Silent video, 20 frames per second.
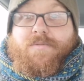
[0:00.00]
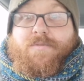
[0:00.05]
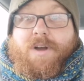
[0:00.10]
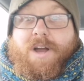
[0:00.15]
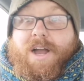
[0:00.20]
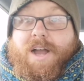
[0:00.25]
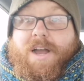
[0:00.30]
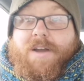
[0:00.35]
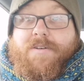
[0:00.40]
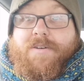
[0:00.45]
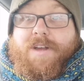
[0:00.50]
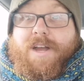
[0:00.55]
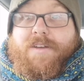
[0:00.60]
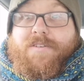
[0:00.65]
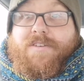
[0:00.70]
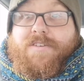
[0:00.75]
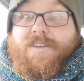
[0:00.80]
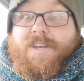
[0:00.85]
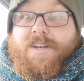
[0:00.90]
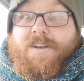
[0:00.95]
How's
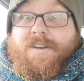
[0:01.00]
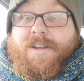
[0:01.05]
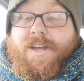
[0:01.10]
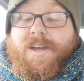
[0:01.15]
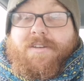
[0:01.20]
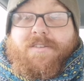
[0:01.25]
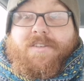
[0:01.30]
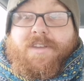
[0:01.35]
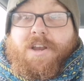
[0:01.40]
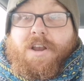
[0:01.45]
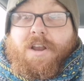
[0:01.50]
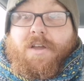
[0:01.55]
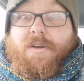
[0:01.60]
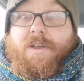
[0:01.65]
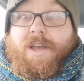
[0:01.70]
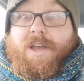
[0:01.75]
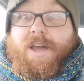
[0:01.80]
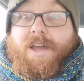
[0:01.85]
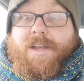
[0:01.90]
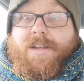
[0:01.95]
the signal now? Signal
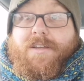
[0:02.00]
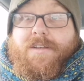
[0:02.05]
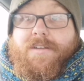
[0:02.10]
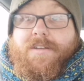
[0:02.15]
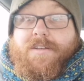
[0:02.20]
okay?